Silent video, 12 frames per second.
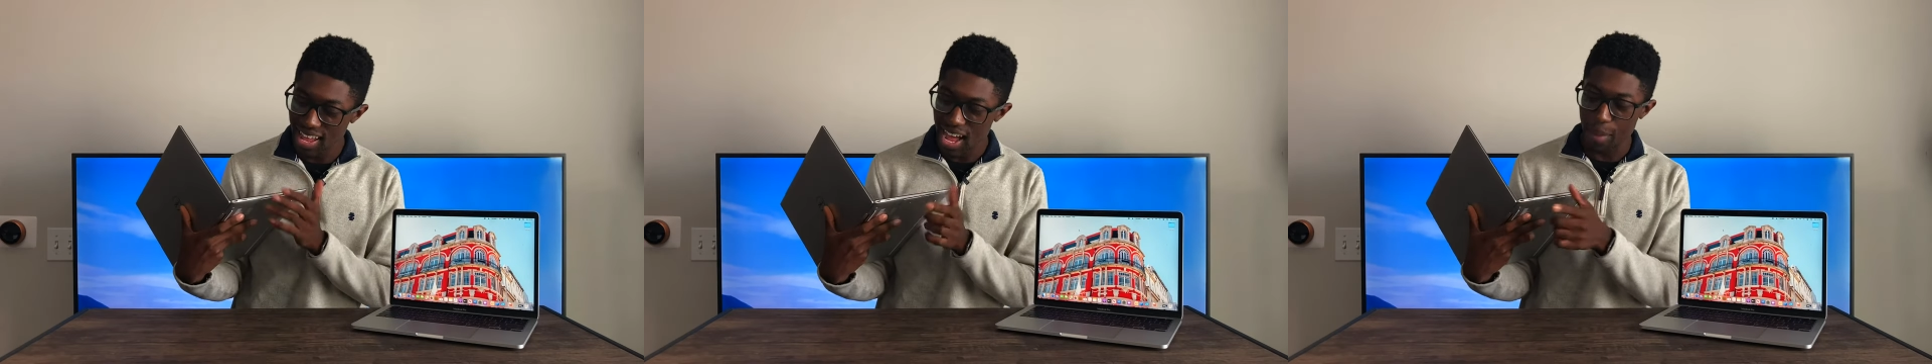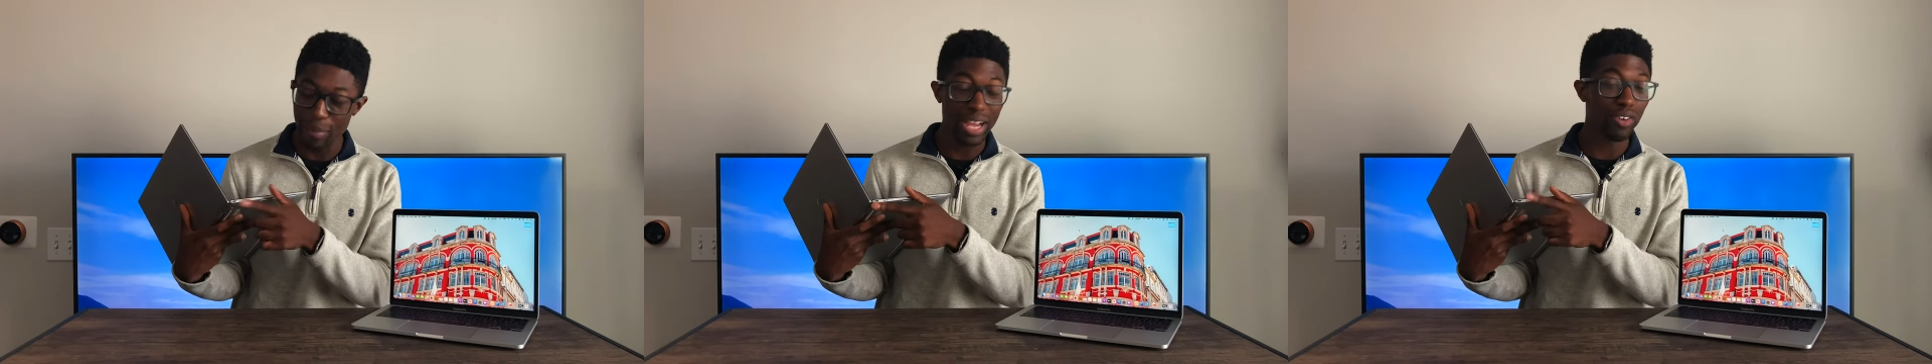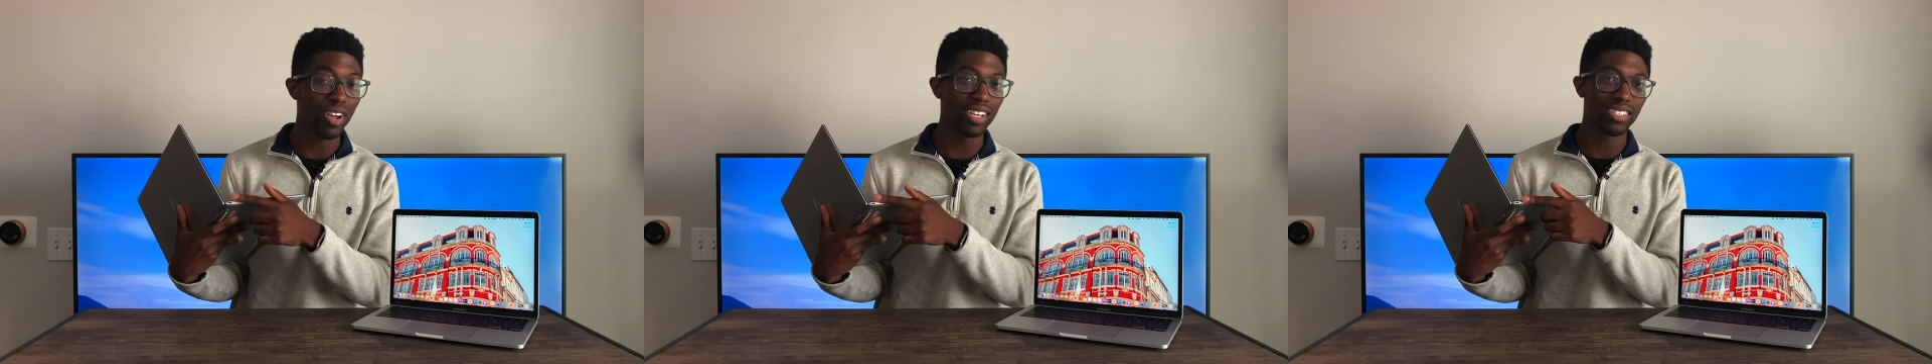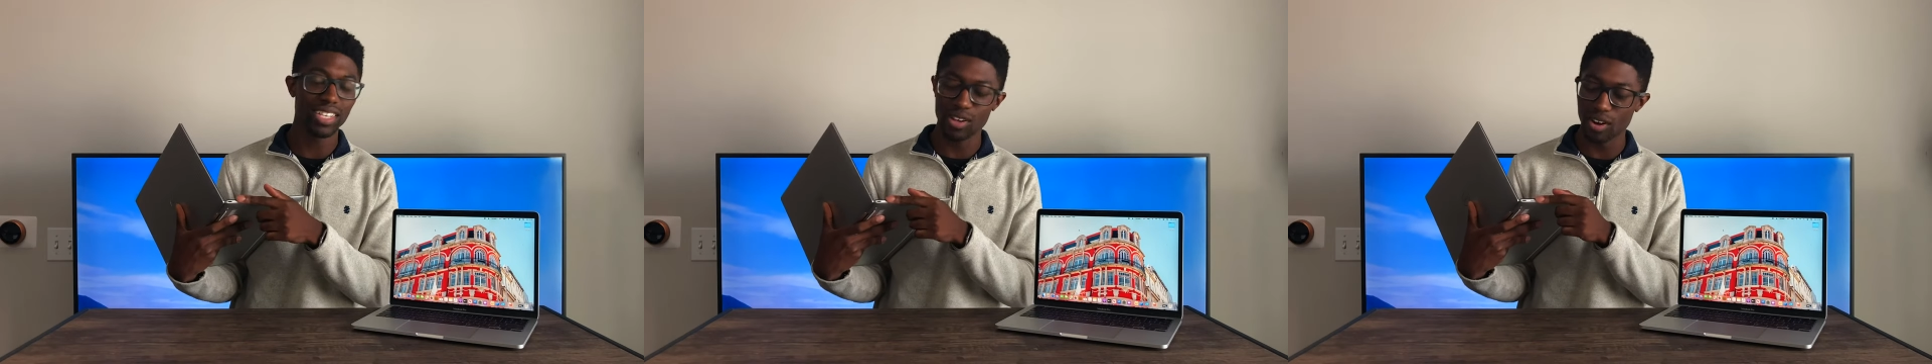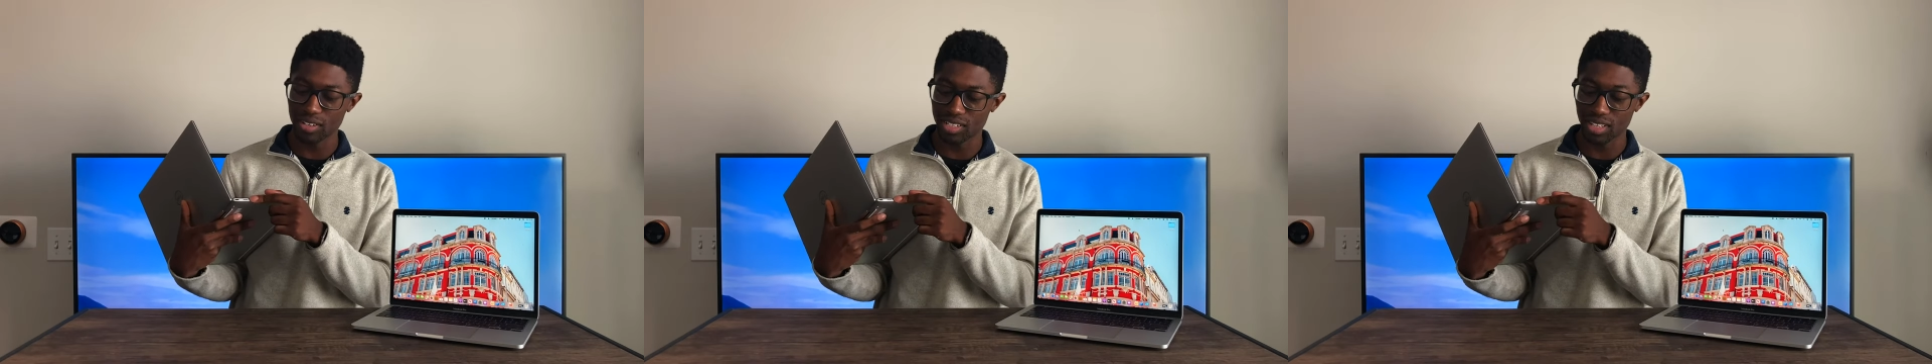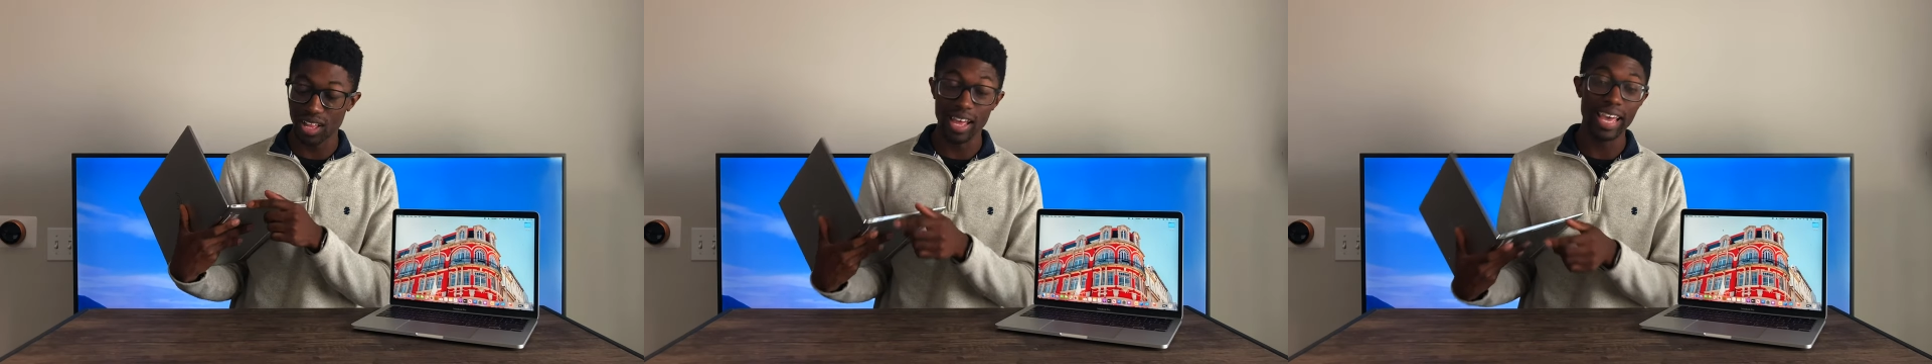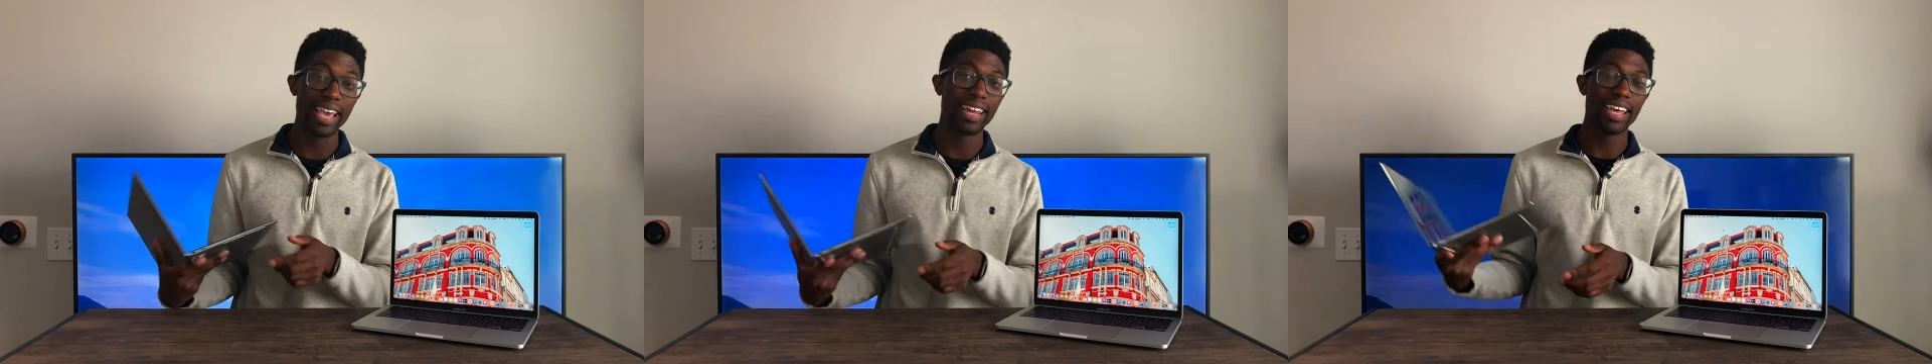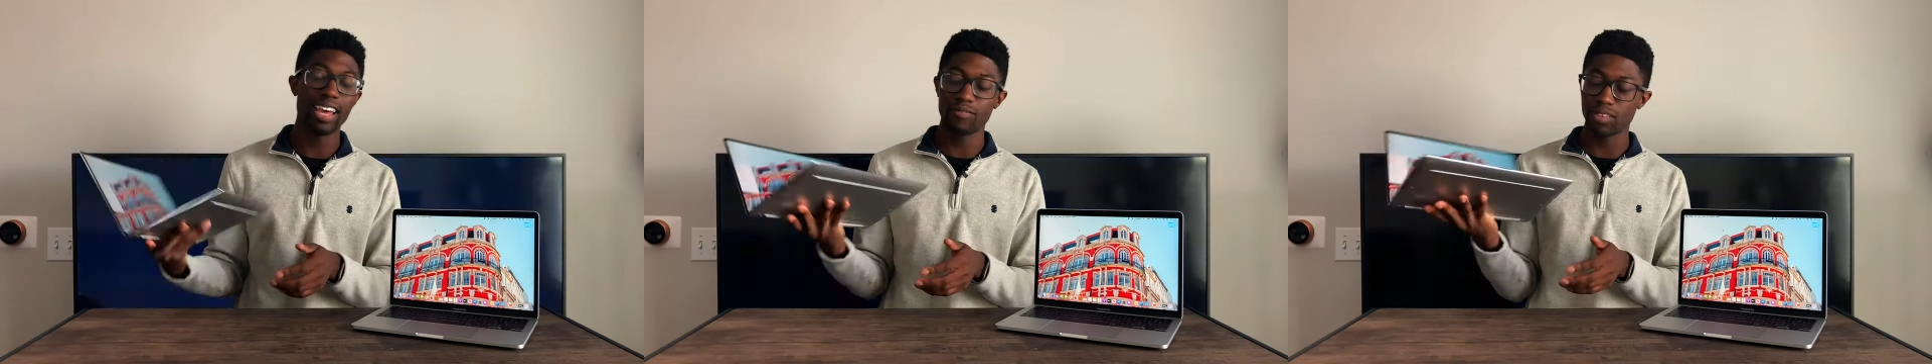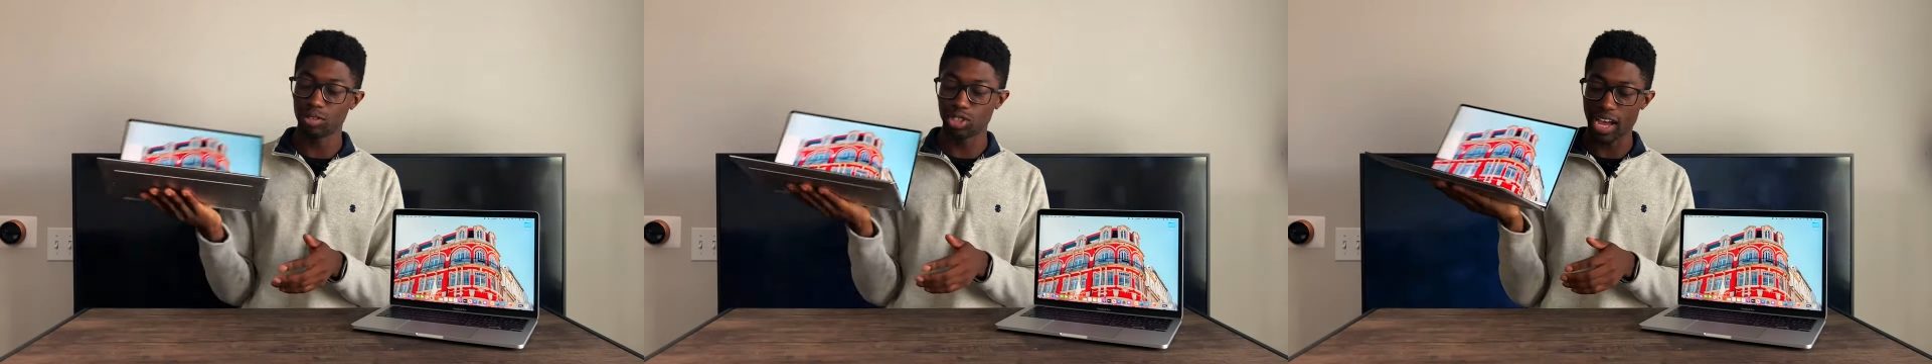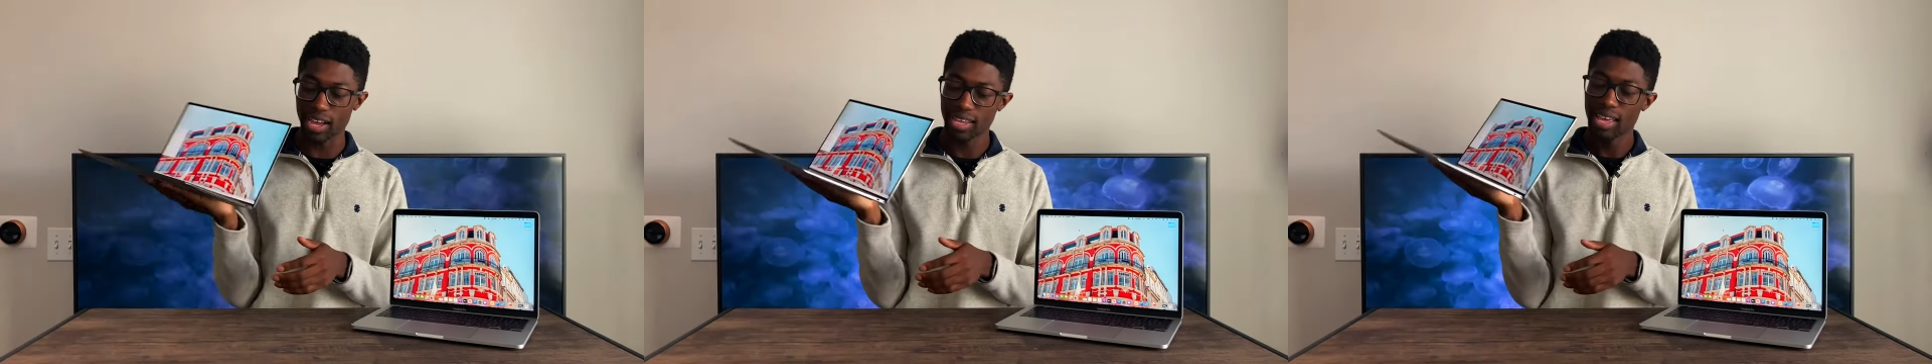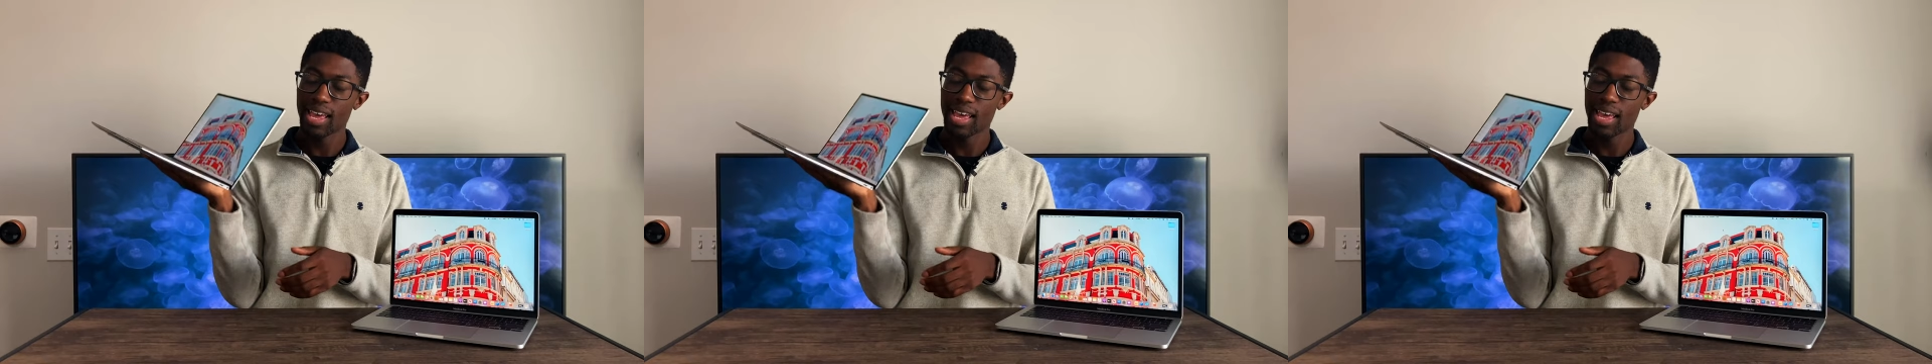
A micro SD card slot and a headphone jack.